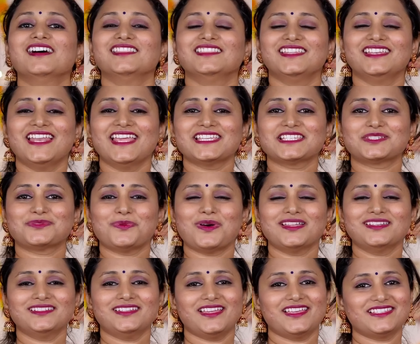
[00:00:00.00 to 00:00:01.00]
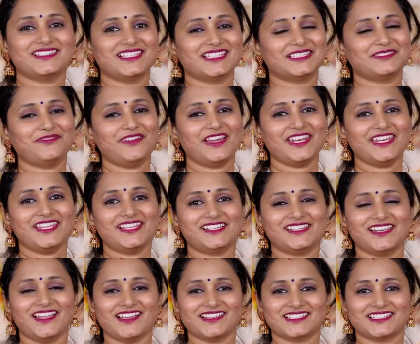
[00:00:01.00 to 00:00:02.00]
The next one is this very
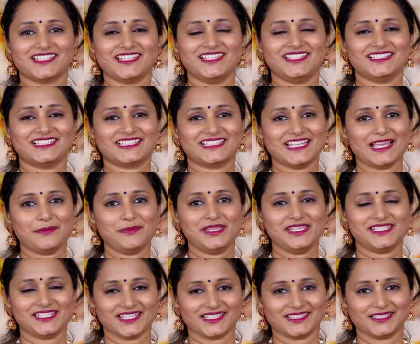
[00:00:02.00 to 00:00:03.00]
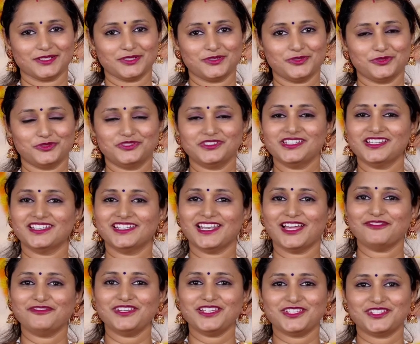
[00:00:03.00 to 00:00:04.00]
classy semi tussa kurti, a
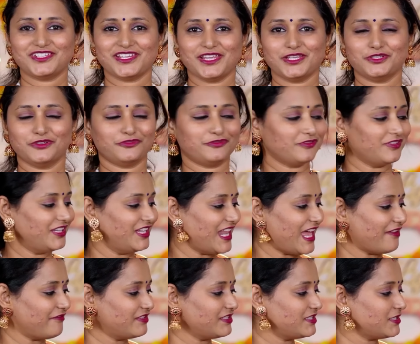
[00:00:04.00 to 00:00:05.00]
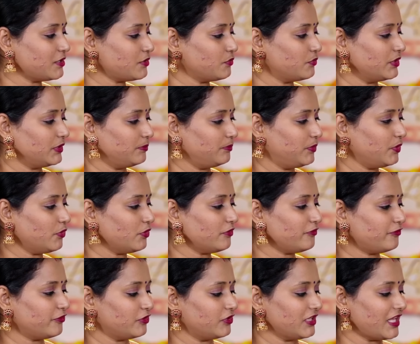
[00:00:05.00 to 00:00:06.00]
lovely shade of lavender with
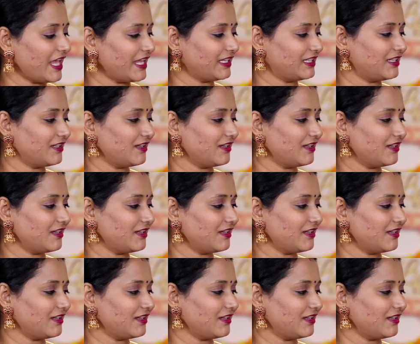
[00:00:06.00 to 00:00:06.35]
beautiful and